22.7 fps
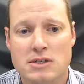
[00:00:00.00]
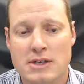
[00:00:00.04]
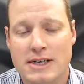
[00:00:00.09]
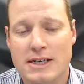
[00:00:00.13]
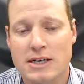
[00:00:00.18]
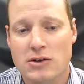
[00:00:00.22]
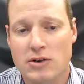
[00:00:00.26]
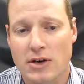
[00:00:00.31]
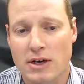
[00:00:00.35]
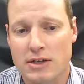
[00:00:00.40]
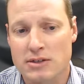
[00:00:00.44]
a
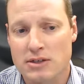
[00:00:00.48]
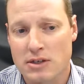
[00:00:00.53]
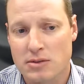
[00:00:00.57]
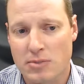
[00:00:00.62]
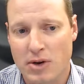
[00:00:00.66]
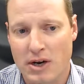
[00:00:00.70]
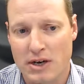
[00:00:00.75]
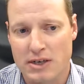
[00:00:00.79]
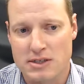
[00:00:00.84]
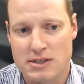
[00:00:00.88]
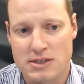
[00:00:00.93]
legal entity
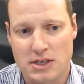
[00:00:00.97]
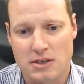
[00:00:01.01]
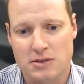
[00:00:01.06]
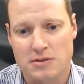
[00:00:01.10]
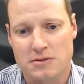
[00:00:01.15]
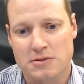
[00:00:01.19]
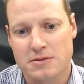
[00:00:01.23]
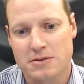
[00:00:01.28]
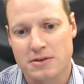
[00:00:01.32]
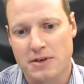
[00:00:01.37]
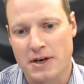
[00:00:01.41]
by
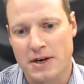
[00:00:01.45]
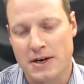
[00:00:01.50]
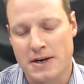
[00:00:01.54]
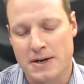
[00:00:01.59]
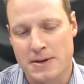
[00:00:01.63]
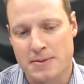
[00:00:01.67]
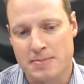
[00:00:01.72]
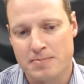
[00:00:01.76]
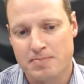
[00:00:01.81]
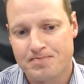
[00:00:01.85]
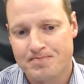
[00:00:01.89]
itself.
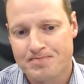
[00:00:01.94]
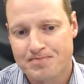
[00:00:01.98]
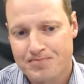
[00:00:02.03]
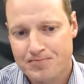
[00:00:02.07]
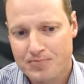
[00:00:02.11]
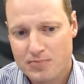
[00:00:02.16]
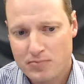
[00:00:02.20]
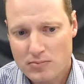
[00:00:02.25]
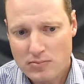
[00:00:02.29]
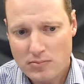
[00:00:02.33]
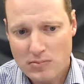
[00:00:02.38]

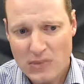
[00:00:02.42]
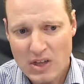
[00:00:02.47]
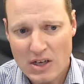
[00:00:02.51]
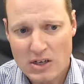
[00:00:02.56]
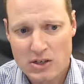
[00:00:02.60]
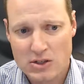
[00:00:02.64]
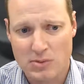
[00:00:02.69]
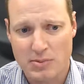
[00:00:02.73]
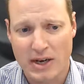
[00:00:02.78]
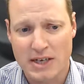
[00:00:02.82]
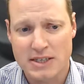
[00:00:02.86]

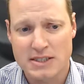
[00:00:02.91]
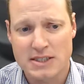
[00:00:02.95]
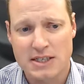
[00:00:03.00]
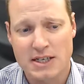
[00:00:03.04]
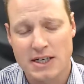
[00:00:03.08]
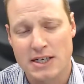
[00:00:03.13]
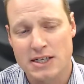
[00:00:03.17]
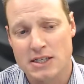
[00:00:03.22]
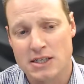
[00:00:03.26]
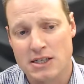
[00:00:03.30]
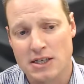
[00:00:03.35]
So
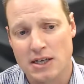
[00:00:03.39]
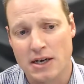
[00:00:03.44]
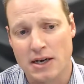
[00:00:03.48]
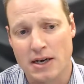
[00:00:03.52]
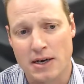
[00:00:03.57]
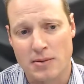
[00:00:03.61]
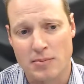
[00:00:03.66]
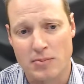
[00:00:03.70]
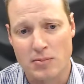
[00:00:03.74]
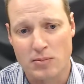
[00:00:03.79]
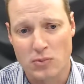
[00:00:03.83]
basically,
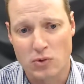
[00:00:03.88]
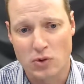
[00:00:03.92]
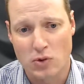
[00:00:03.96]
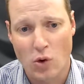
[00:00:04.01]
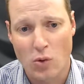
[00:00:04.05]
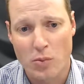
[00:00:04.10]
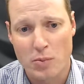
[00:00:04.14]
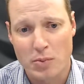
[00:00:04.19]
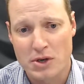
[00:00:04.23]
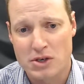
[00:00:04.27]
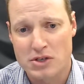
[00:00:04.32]

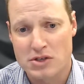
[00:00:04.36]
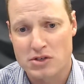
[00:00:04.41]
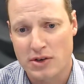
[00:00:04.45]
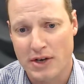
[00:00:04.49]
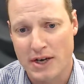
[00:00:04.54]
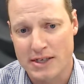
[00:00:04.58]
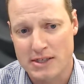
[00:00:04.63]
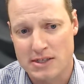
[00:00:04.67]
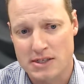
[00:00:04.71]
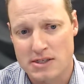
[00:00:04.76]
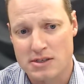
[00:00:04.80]
your personal
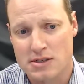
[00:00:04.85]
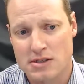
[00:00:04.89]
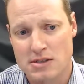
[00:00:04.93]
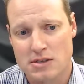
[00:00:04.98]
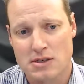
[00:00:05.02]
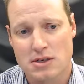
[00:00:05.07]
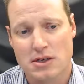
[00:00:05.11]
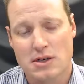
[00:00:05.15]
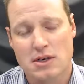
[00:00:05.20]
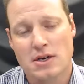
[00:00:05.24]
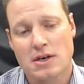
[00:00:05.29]
assets
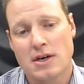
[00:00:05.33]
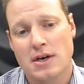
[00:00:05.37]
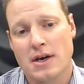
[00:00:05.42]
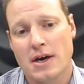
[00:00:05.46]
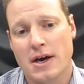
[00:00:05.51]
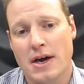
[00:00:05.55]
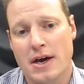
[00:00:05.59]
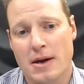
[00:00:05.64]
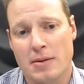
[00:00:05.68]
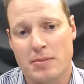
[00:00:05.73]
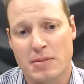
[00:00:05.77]

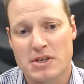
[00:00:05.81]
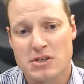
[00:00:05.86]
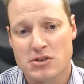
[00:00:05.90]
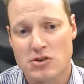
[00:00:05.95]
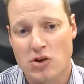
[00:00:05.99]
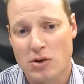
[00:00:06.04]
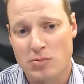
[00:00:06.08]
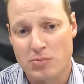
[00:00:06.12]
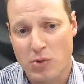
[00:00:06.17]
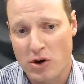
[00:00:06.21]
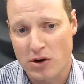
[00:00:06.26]
is
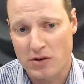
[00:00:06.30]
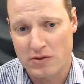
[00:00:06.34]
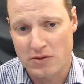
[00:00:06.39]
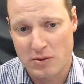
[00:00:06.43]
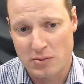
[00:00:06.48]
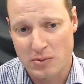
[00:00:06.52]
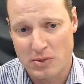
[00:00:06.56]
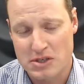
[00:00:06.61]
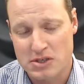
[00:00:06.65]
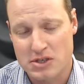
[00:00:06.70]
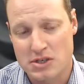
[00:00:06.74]
not part of the
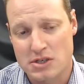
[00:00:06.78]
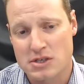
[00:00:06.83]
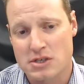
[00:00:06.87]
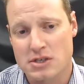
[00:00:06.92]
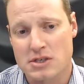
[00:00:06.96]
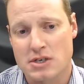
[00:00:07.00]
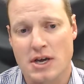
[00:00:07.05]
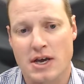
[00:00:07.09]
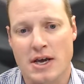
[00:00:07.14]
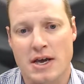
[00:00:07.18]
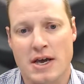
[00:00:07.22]
business,
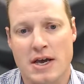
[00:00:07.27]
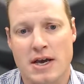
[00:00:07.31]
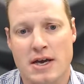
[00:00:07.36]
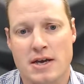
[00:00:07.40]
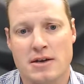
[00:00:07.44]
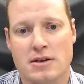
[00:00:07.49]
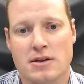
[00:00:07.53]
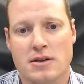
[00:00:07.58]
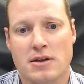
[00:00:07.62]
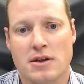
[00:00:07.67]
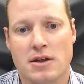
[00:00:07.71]

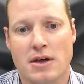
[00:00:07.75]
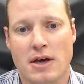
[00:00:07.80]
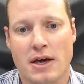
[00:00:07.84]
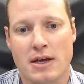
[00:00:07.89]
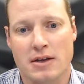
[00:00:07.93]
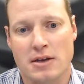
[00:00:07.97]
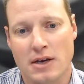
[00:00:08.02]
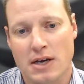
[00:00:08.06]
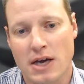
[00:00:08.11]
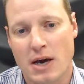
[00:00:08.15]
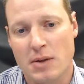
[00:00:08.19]
and
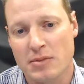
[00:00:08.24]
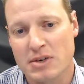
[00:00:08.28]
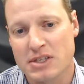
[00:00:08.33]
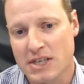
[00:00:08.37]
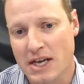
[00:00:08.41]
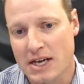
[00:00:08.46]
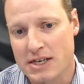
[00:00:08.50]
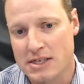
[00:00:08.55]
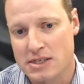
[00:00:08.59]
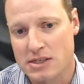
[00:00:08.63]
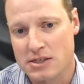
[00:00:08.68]
the company's
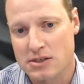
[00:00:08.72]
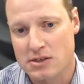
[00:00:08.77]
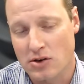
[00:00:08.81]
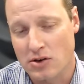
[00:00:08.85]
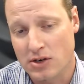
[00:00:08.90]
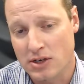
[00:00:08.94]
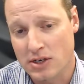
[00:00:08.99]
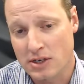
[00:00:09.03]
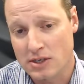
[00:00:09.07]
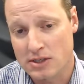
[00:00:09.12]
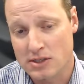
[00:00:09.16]
assets
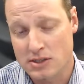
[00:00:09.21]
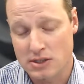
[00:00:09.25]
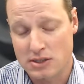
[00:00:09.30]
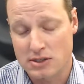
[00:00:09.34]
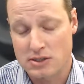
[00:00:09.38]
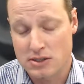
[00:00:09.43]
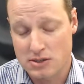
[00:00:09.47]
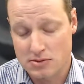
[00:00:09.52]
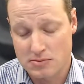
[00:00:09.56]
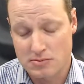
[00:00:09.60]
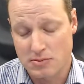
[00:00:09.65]

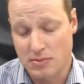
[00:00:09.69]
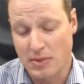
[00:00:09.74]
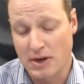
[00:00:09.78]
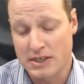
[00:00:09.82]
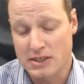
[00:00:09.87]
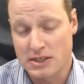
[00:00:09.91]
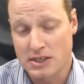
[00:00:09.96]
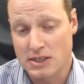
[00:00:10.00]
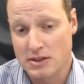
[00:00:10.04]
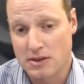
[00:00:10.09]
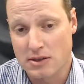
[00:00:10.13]
it's
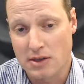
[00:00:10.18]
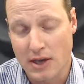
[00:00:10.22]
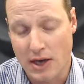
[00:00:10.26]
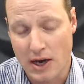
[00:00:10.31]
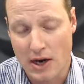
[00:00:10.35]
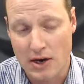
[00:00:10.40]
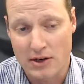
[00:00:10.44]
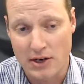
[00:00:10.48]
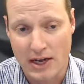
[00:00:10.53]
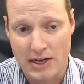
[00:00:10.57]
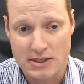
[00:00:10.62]
basically their
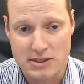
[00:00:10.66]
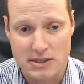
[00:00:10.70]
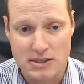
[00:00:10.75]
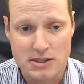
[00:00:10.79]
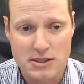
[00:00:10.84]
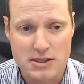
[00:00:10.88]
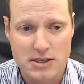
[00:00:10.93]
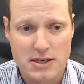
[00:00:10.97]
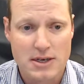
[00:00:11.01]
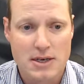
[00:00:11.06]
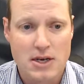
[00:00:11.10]
own
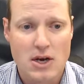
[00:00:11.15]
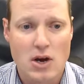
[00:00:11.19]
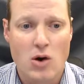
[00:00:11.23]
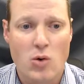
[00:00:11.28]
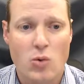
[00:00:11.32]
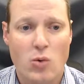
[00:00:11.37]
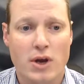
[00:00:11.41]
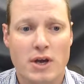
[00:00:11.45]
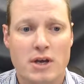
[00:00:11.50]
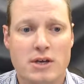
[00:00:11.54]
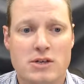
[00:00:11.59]
assets.
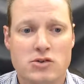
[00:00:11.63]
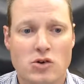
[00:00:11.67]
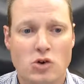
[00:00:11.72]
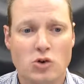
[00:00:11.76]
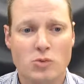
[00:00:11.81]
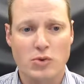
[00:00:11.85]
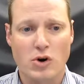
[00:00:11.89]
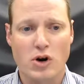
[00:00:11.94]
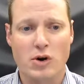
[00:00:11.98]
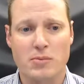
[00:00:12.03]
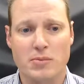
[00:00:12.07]
Where a sole
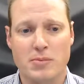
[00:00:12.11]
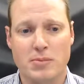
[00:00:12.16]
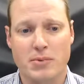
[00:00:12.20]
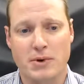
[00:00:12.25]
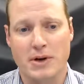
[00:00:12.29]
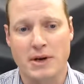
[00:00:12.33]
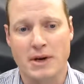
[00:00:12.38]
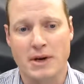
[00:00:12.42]
prop,